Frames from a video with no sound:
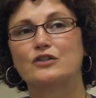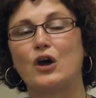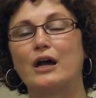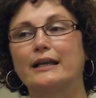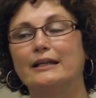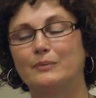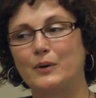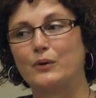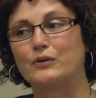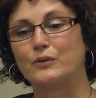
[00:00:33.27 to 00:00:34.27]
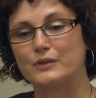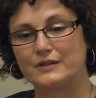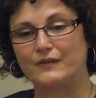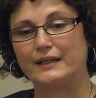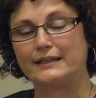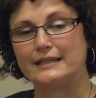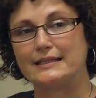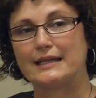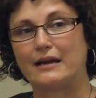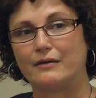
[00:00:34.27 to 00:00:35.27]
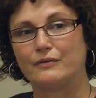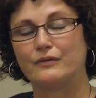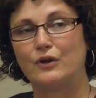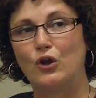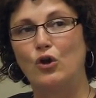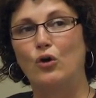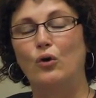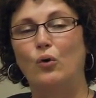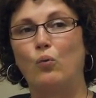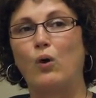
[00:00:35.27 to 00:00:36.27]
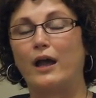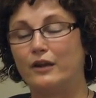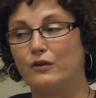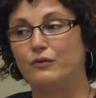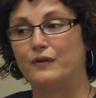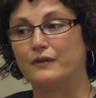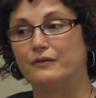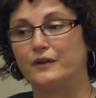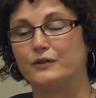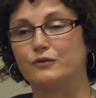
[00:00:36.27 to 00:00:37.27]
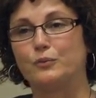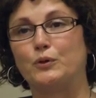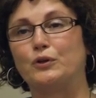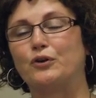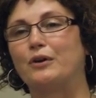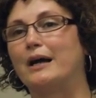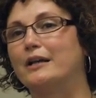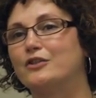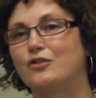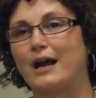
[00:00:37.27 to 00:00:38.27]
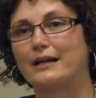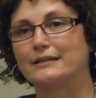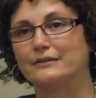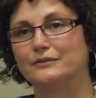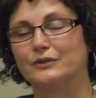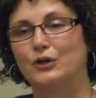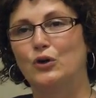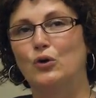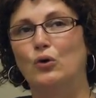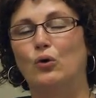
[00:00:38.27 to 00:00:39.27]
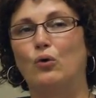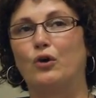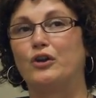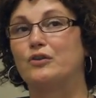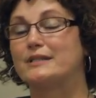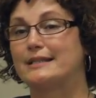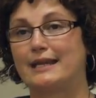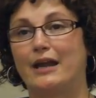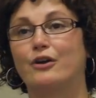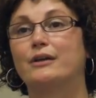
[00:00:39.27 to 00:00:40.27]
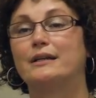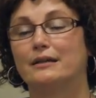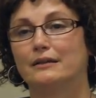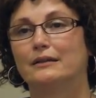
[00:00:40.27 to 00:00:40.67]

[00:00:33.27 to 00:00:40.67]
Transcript: talking about those feelings of why you feel vulnerable or unattractive, or you're scared